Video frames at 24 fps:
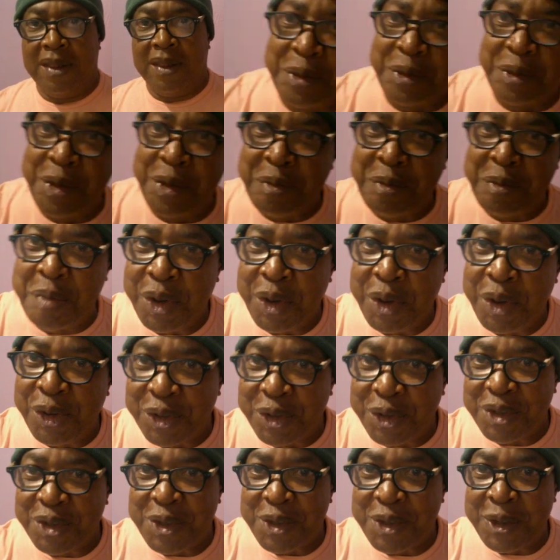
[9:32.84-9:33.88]
With
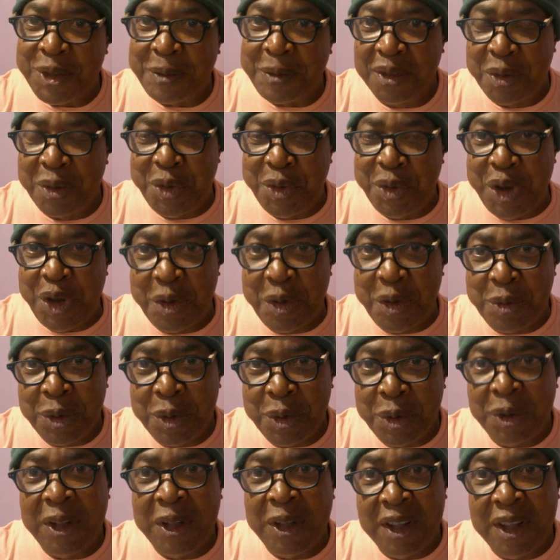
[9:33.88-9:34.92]
monitoring, we know
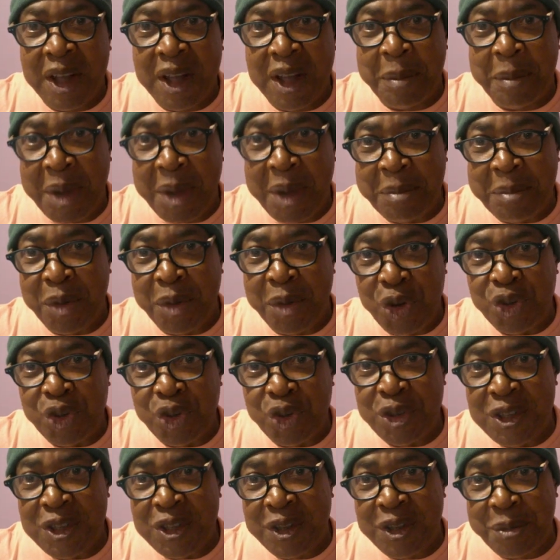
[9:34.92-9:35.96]
about
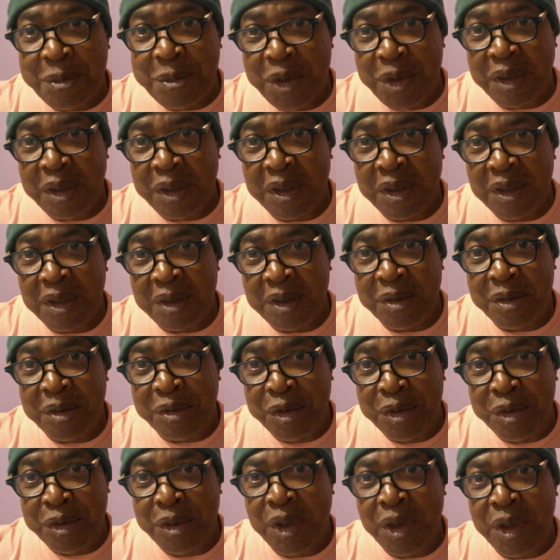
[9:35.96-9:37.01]
monitoring, don't we?
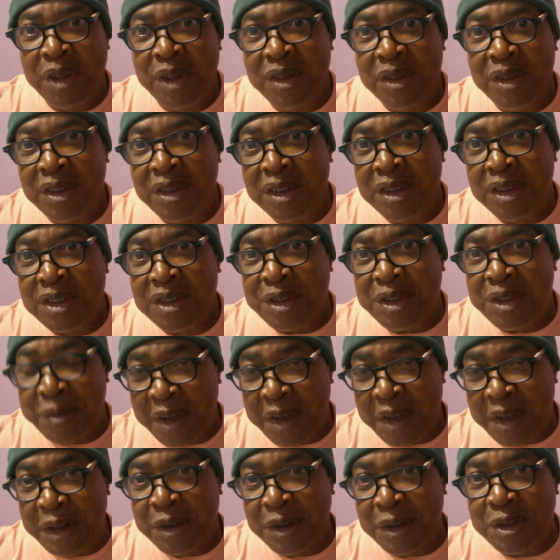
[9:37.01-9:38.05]
Through
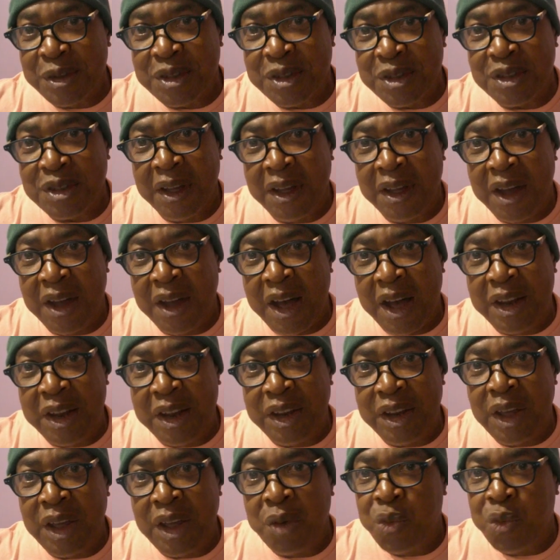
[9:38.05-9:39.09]
surveillance and
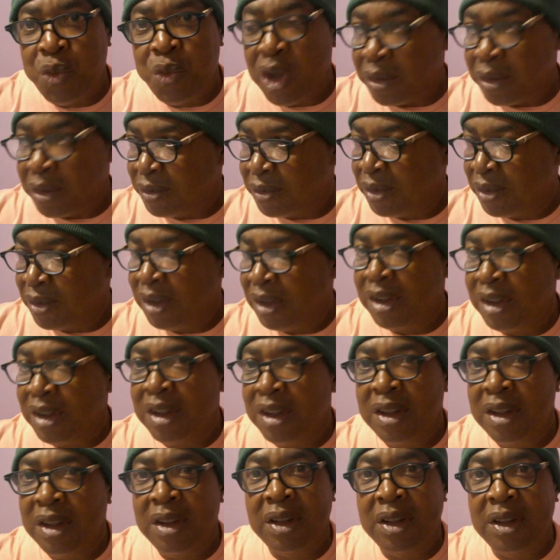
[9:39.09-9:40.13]
WEF
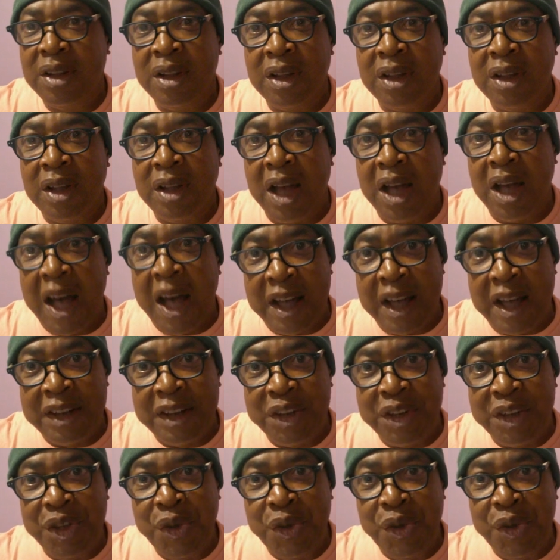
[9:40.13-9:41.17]
and
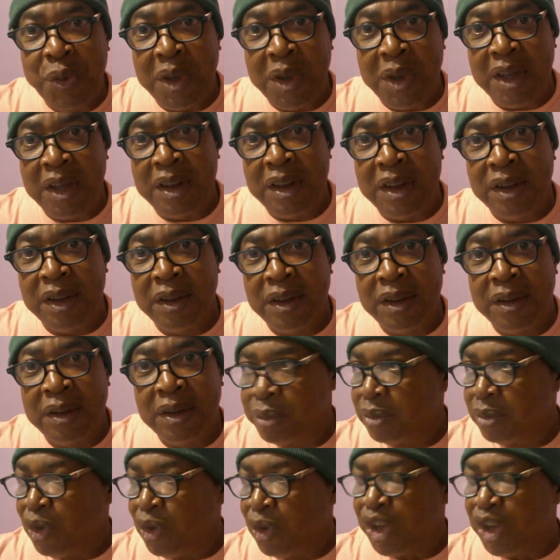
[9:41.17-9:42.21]
the UN.
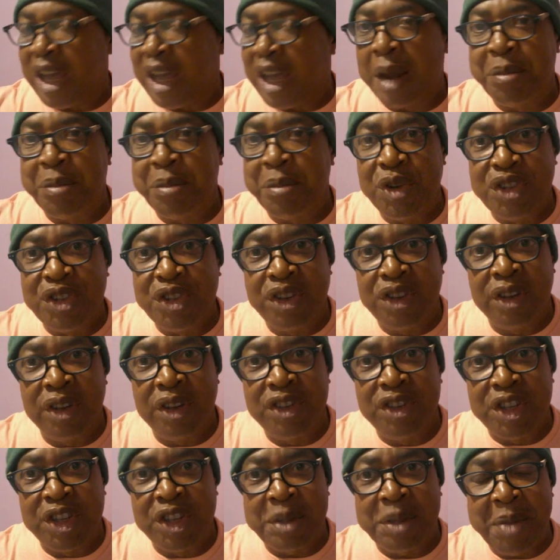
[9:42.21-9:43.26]
Got cameras
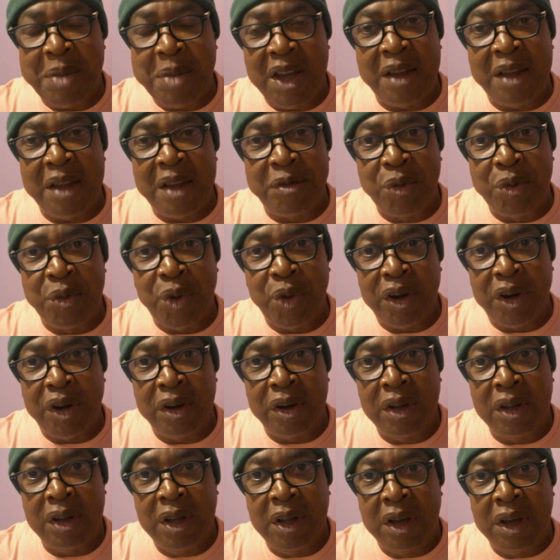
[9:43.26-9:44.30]
just about everywhere,
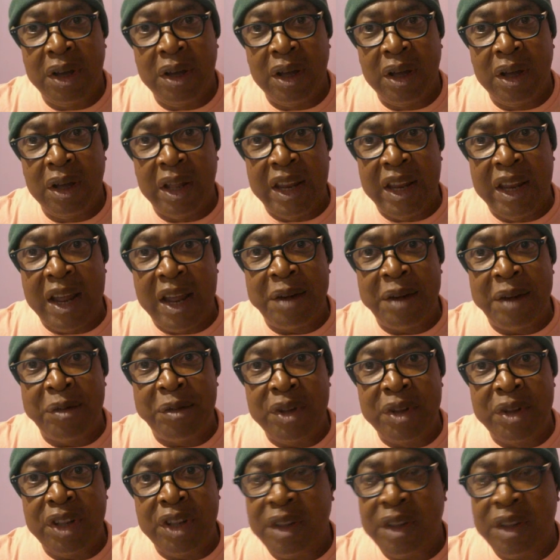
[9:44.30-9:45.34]
and
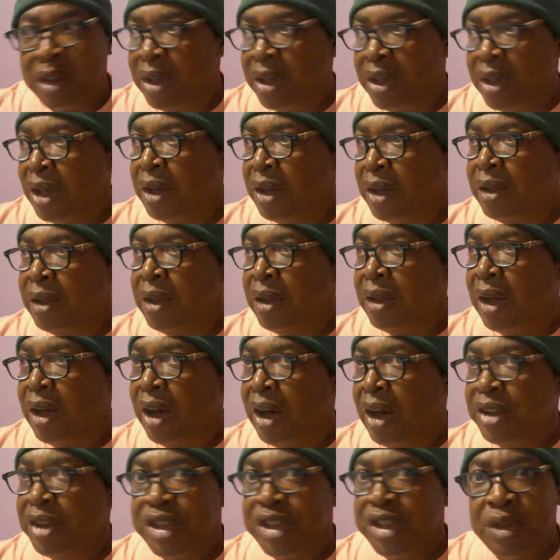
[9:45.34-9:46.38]
every
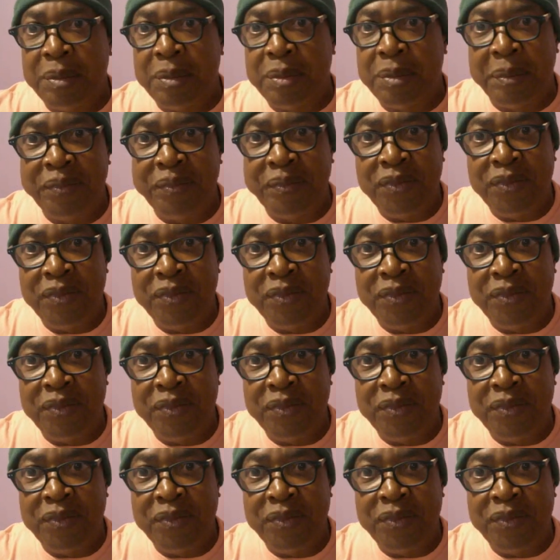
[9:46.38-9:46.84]
item